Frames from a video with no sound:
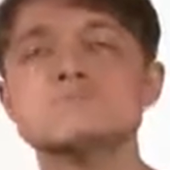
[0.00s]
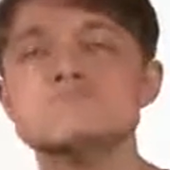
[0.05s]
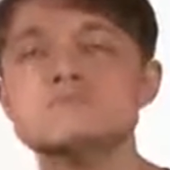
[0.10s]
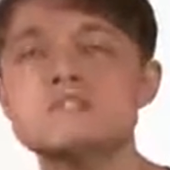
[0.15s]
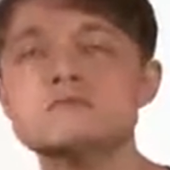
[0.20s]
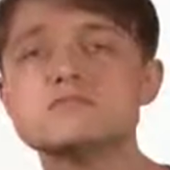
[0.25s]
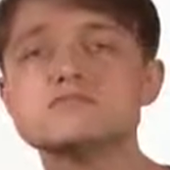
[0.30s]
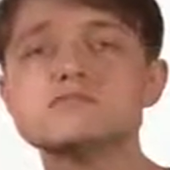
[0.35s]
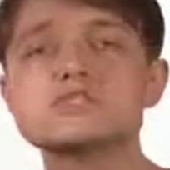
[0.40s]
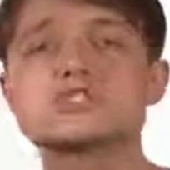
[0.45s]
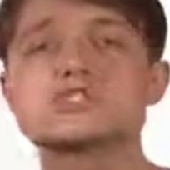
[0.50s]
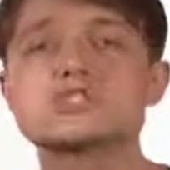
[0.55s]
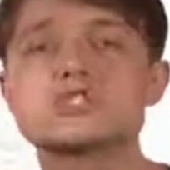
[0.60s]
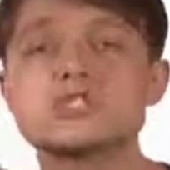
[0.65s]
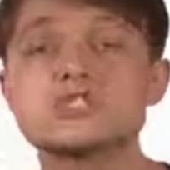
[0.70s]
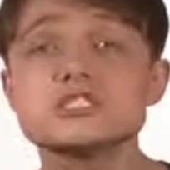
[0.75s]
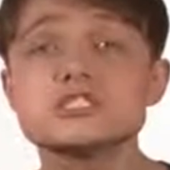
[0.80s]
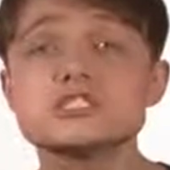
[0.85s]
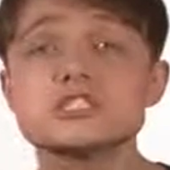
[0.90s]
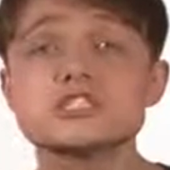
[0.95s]
Maybe my
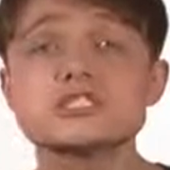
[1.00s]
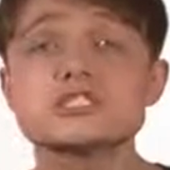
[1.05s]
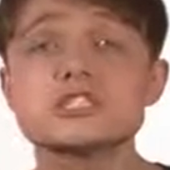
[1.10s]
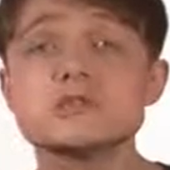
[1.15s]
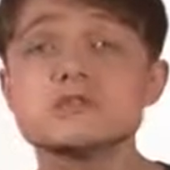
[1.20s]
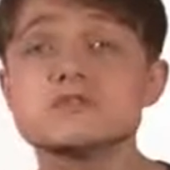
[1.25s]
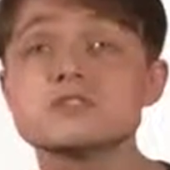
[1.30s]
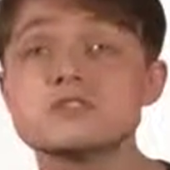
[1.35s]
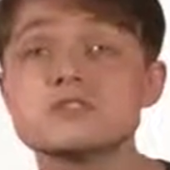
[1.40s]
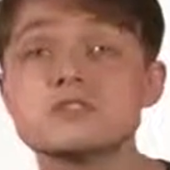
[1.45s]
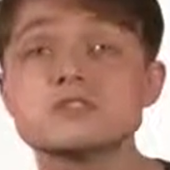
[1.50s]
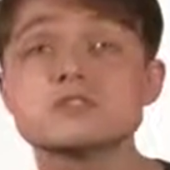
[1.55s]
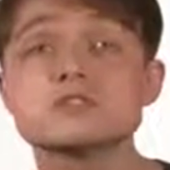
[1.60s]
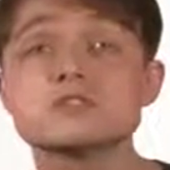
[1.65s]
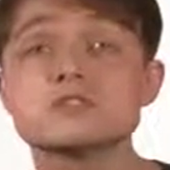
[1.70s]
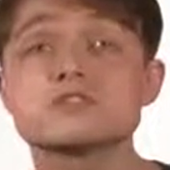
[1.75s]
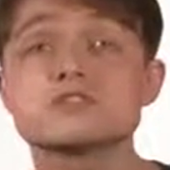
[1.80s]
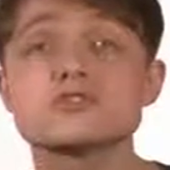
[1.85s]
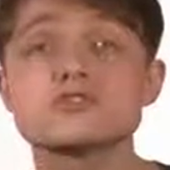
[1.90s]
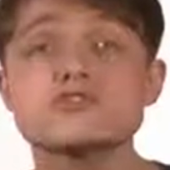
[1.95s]
jaw is coming a little
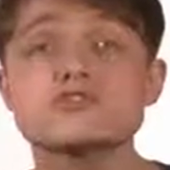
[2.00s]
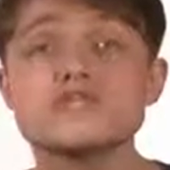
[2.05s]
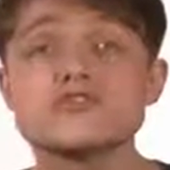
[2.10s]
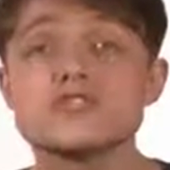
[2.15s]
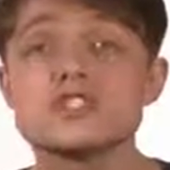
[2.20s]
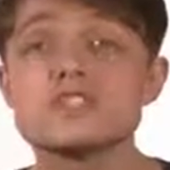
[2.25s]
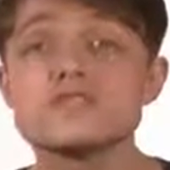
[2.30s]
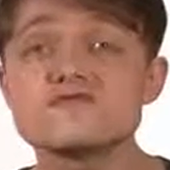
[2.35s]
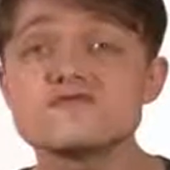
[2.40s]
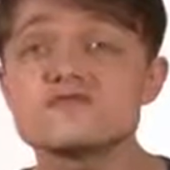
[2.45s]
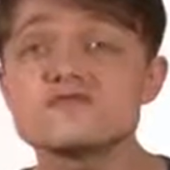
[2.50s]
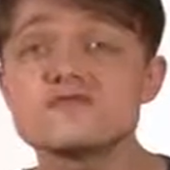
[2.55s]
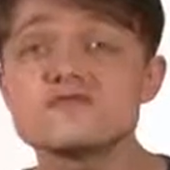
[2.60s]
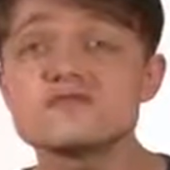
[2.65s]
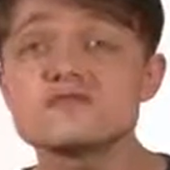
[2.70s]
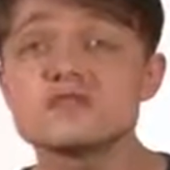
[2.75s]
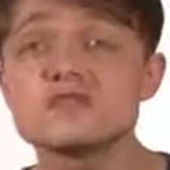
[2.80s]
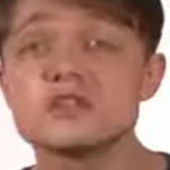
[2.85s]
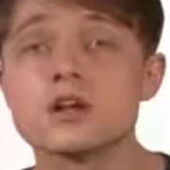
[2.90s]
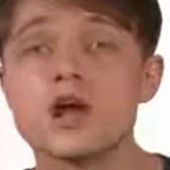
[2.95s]
bit too far
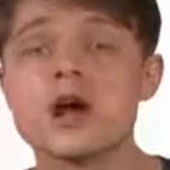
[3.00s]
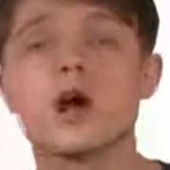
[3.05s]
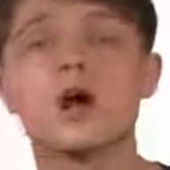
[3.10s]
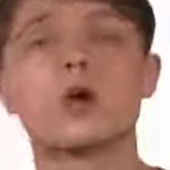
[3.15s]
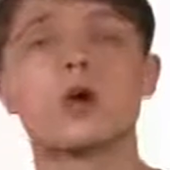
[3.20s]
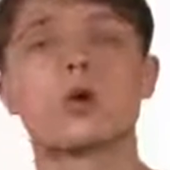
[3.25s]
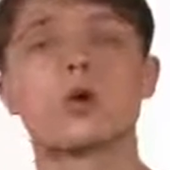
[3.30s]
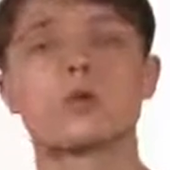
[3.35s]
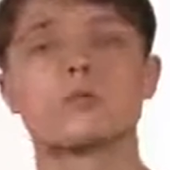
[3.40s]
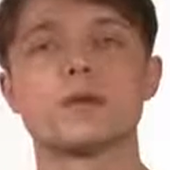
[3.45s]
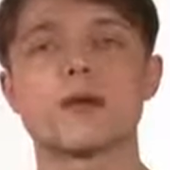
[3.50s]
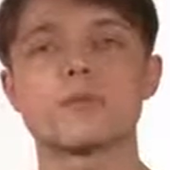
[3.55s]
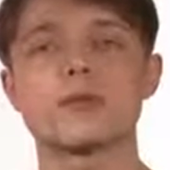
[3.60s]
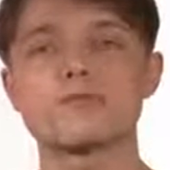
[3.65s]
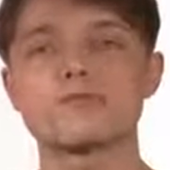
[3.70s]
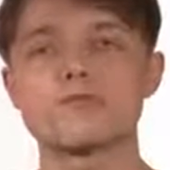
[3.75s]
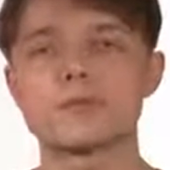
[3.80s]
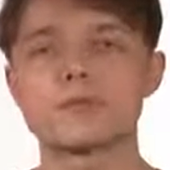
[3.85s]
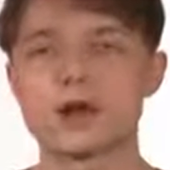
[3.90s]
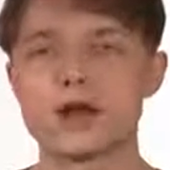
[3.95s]
forward. Or
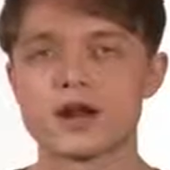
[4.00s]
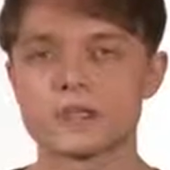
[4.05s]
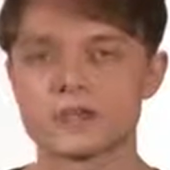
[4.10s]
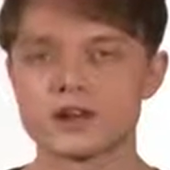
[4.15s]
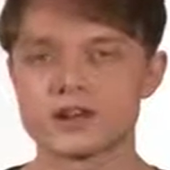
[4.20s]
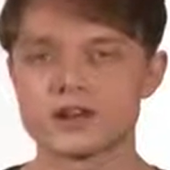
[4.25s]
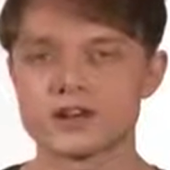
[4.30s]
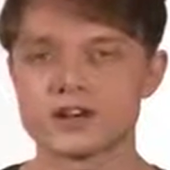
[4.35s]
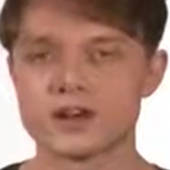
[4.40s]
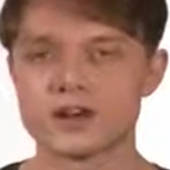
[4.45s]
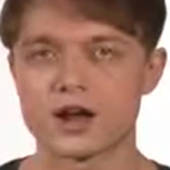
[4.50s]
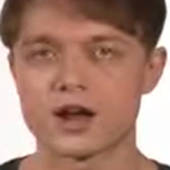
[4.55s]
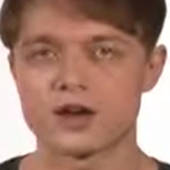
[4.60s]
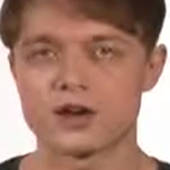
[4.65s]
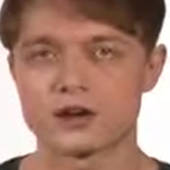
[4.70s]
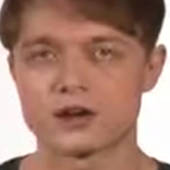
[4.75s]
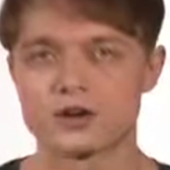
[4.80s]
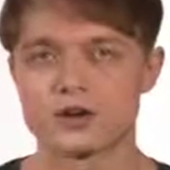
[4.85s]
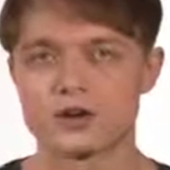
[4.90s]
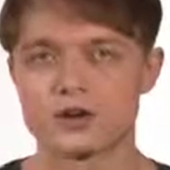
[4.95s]
maybe from NBC
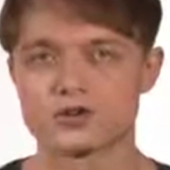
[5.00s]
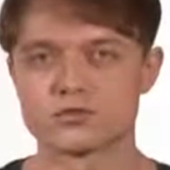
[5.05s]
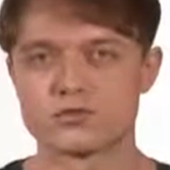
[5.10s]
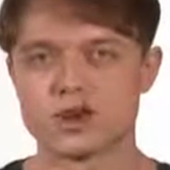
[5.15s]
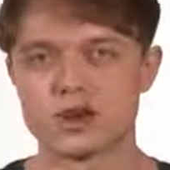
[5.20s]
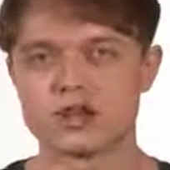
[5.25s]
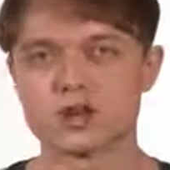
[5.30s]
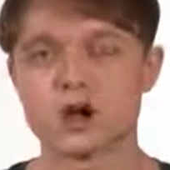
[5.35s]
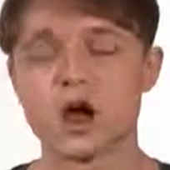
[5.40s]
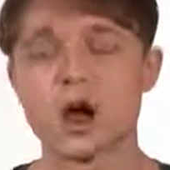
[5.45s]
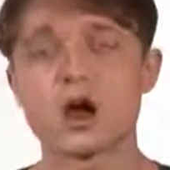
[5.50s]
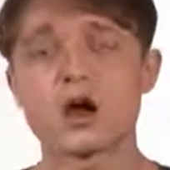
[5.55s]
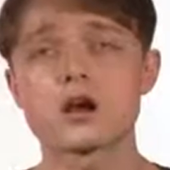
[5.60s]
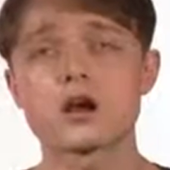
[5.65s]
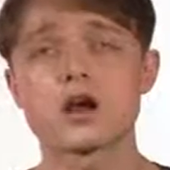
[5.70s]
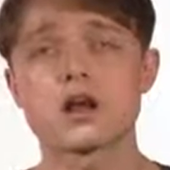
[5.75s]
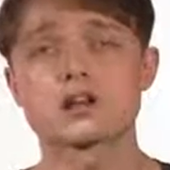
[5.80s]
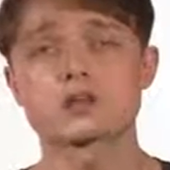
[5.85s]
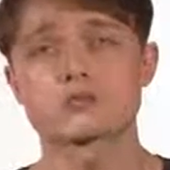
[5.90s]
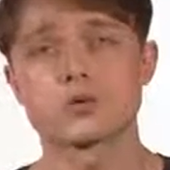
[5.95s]
Nightly News, my
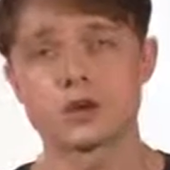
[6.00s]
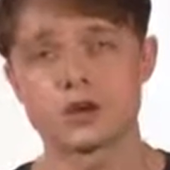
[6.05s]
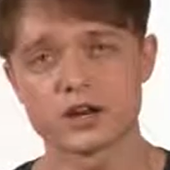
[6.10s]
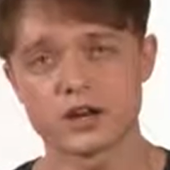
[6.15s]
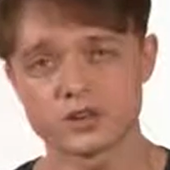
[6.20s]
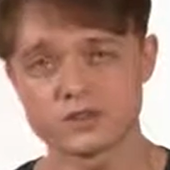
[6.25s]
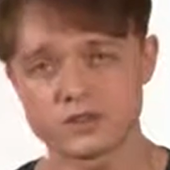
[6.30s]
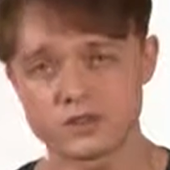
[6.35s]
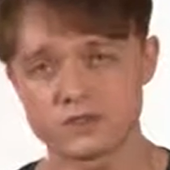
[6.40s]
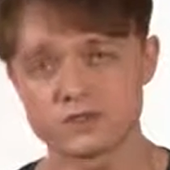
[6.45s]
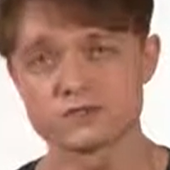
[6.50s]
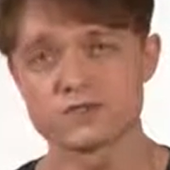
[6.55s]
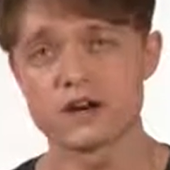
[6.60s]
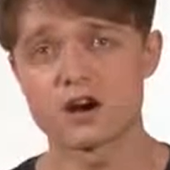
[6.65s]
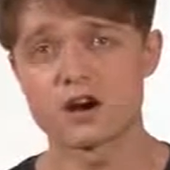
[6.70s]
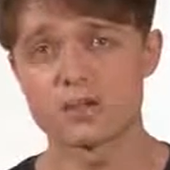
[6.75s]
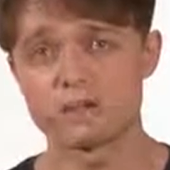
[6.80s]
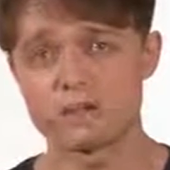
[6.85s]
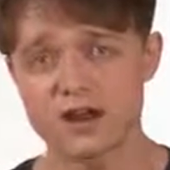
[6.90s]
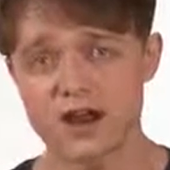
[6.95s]
tongue is pulling too
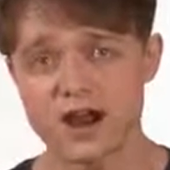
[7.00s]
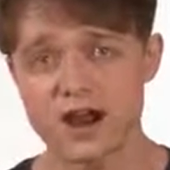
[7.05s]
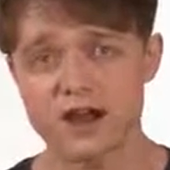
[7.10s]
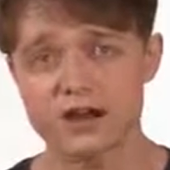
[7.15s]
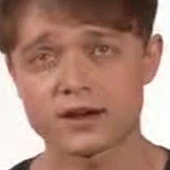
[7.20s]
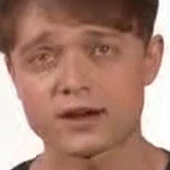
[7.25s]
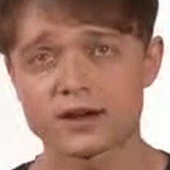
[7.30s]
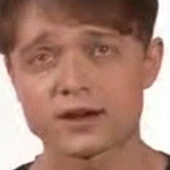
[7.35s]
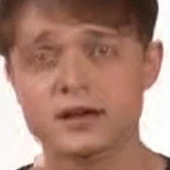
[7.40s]
far back.